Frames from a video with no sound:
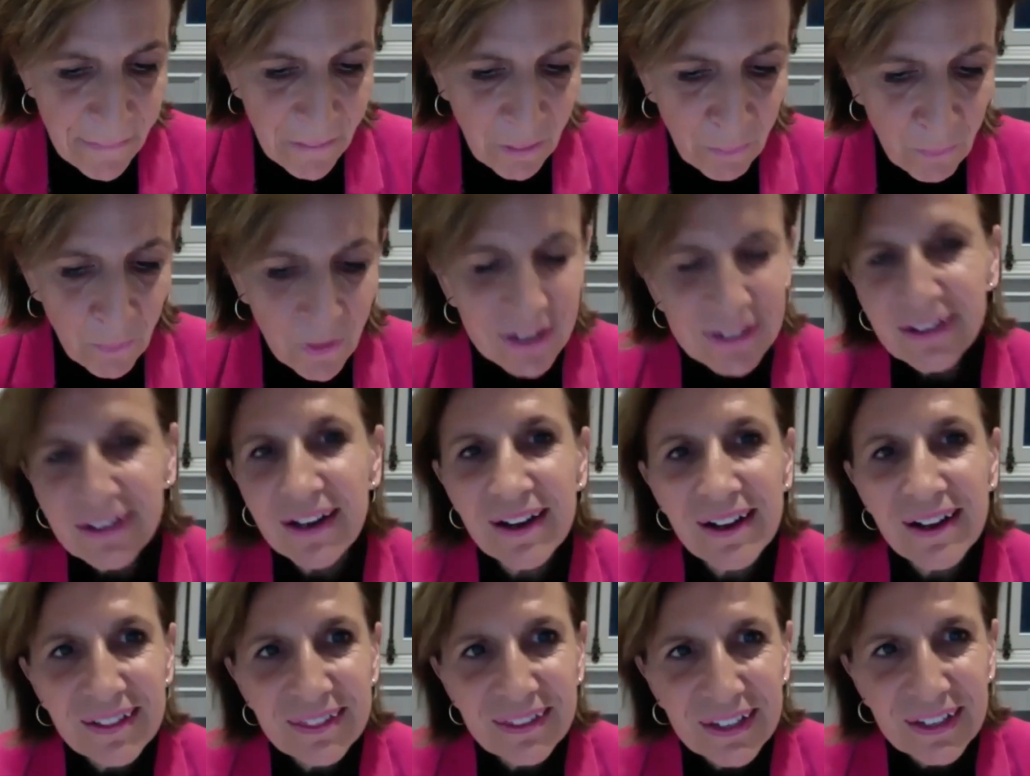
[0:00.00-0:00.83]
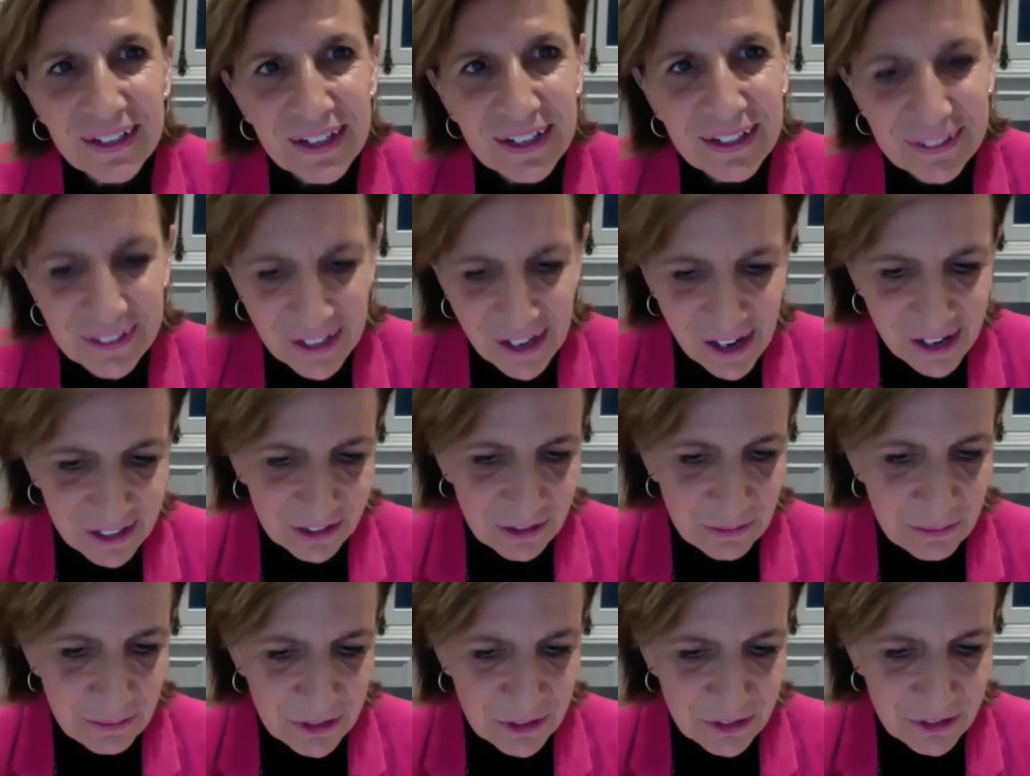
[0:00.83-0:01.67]
What are the
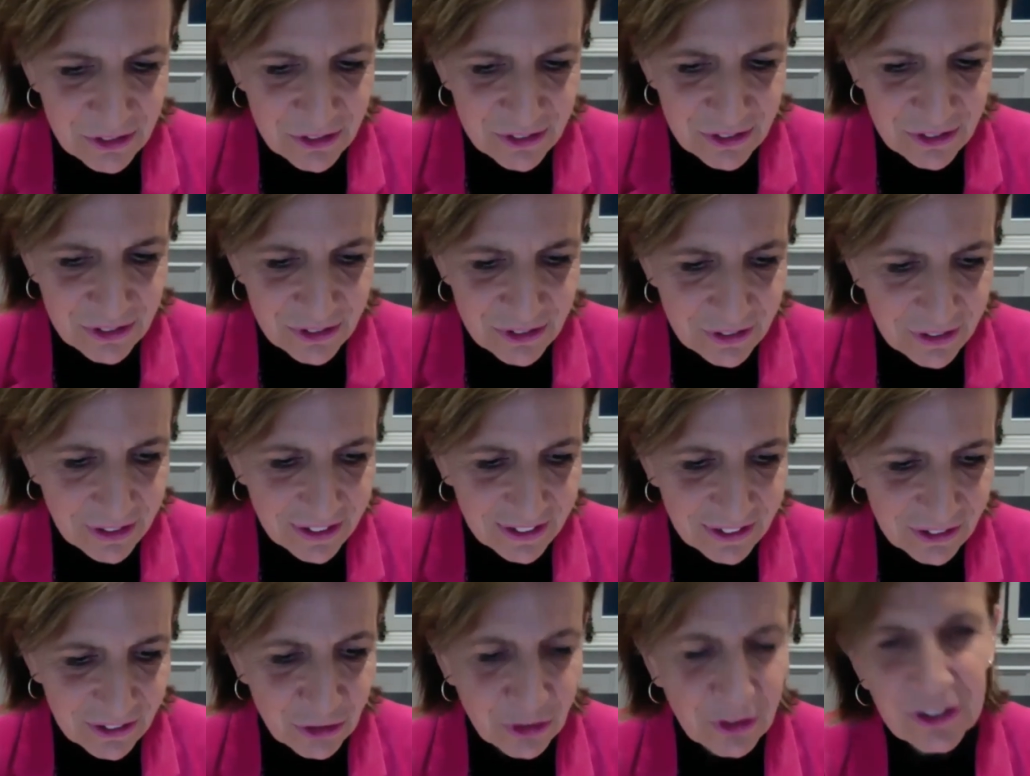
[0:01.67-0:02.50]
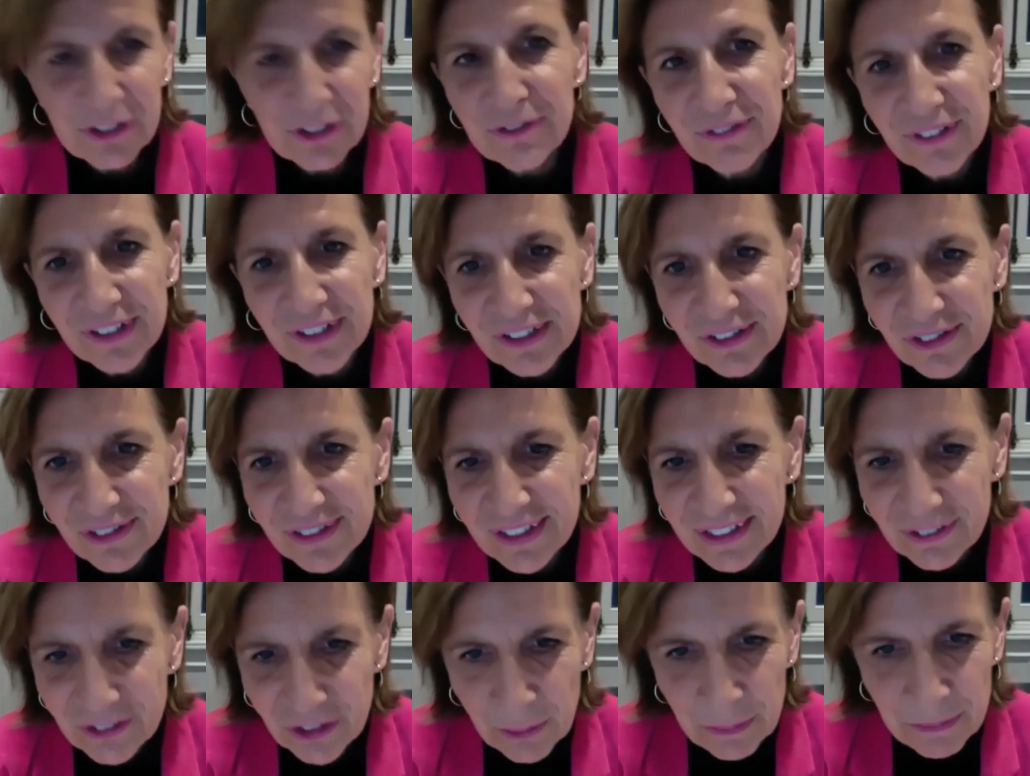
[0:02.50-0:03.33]
arguments to convince
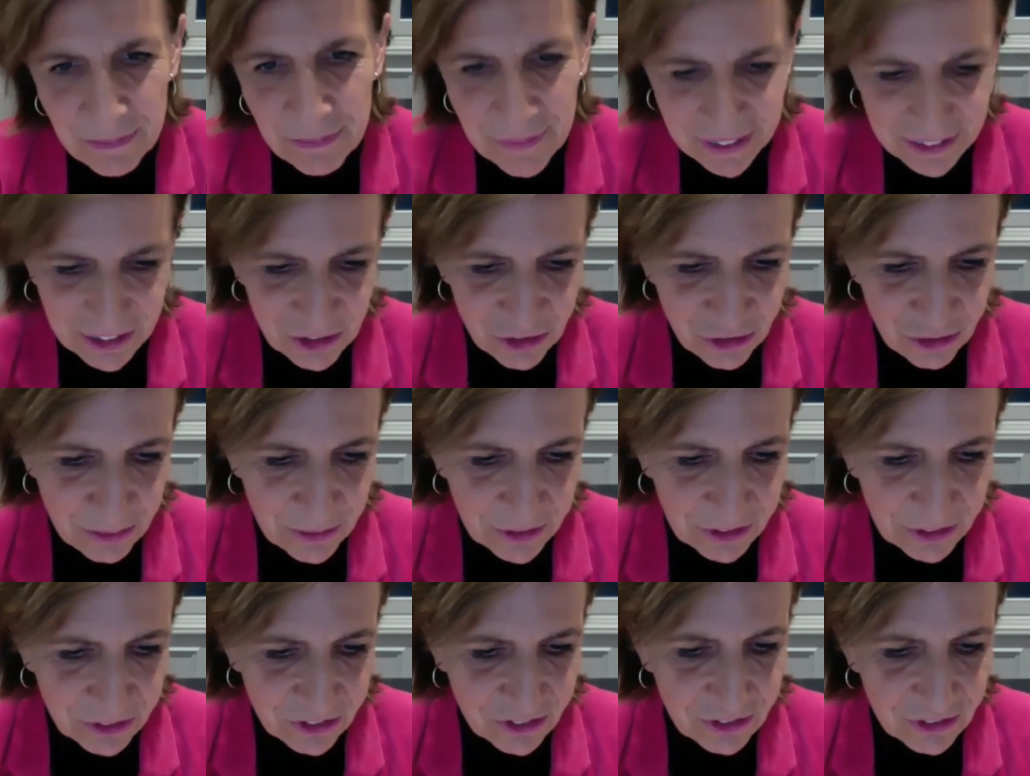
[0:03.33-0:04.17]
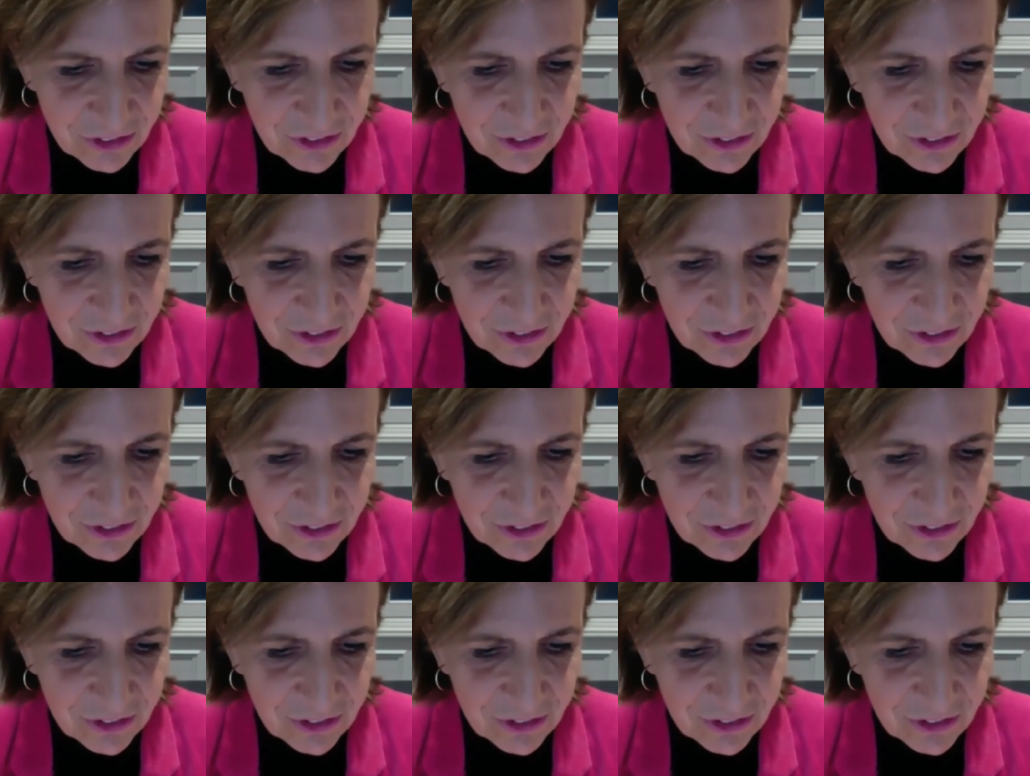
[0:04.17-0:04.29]
their top management